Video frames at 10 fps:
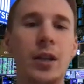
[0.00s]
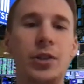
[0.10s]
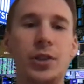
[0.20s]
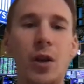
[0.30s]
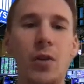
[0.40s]

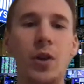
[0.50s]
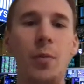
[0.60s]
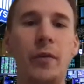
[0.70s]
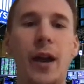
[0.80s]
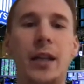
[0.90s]
StoneCo
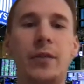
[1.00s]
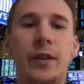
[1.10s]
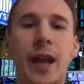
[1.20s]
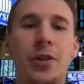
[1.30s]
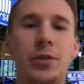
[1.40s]
provides
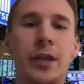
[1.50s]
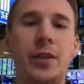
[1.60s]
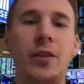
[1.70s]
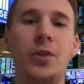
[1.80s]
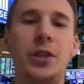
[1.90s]
financial
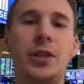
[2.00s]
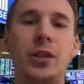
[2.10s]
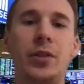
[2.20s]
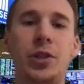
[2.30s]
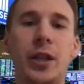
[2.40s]
technology
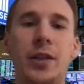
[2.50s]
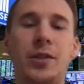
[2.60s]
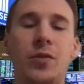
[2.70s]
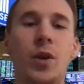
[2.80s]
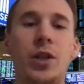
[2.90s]
solutions,
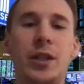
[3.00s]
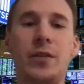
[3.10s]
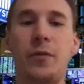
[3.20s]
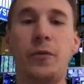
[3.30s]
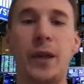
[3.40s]
which is
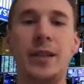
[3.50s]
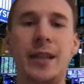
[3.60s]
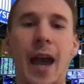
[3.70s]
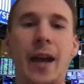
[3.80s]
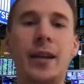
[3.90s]

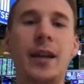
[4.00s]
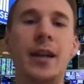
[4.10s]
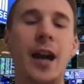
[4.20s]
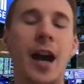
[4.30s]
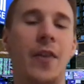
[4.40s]
fintech.
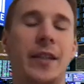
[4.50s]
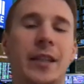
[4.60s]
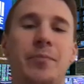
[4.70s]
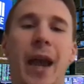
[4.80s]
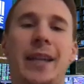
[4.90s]
This is
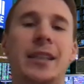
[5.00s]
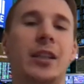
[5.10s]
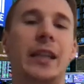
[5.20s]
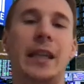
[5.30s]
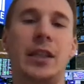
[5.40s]

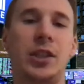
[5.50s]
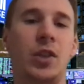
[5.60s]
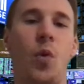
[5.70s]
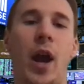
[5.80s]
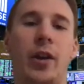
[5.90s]
basically
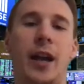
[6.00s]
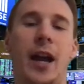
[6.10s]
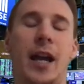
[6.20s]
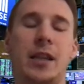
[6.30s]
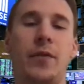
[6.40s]
Square,
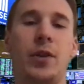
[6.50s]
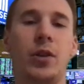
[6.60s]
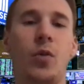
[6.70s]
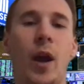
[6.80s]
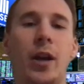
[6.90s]
guys. If you're
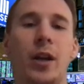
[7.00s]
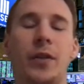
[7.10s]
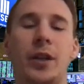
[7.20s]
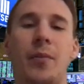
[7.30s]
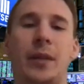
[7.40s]
aware of the
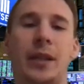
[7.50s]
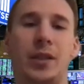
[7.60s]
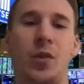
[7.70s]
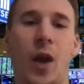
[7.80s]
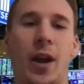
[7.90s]
company
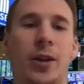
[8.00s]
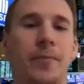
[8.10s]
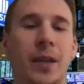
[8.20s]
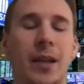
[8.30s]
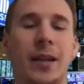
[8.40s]
Square,
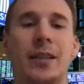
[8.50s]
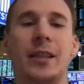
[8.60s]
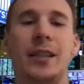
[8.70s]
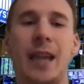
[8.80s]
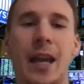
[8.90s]

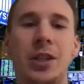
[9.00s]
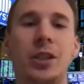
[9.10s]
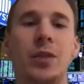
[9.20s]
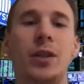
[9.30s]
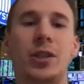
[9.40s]
it's essentially
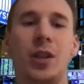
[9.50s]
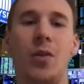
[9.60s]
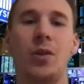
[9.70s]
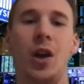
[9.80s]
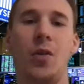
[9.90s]
what
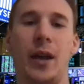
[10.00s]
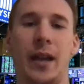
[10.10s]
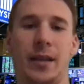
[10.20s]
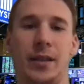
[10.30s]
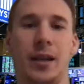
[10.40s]
StoneCo
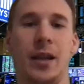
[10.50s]
is.